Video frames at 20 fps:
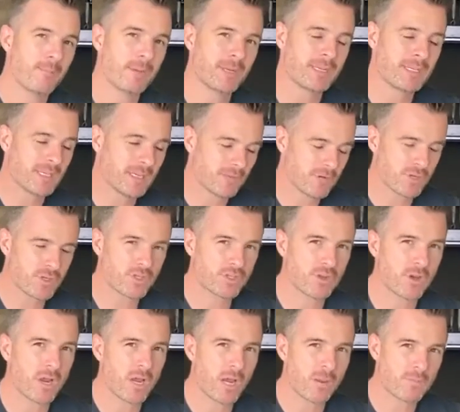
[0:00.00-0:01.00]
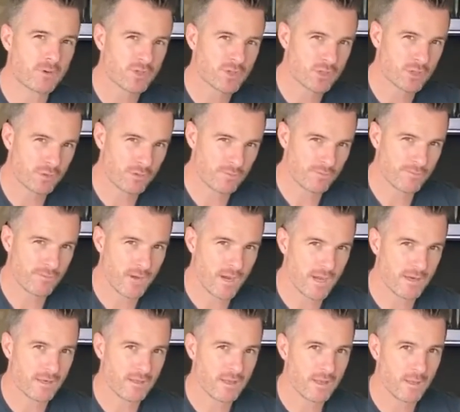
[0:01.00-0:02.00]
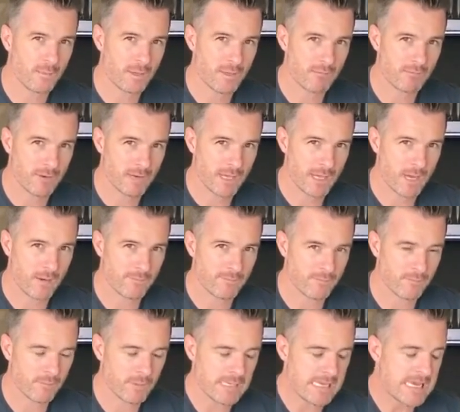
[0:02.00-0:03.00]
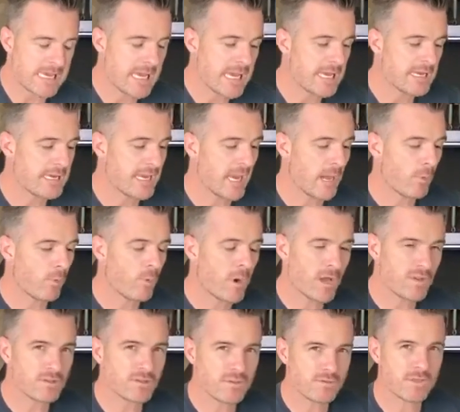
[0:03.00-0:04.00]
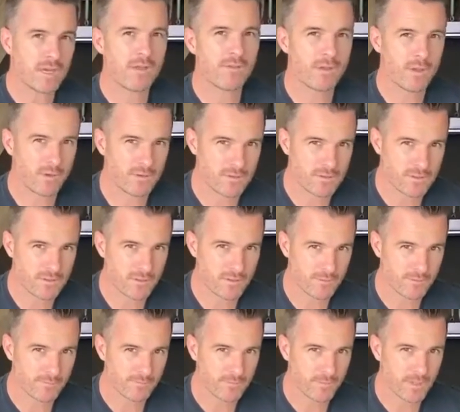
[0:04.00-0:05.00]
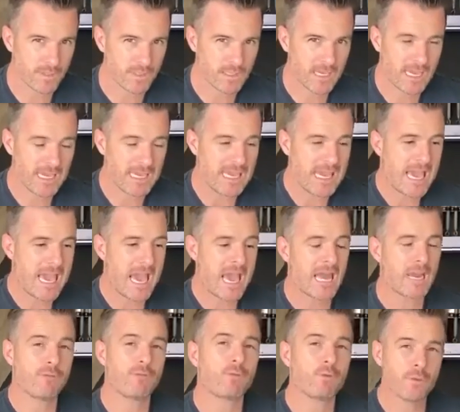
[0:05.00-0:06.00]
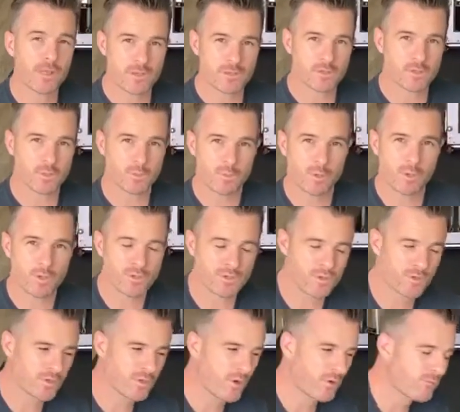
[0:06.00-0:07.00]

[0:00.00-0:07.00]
But give it a shot. I'm sure you'll find it'll be really helpful. Now, once you've done those two, okay, and if you're that sort of person who's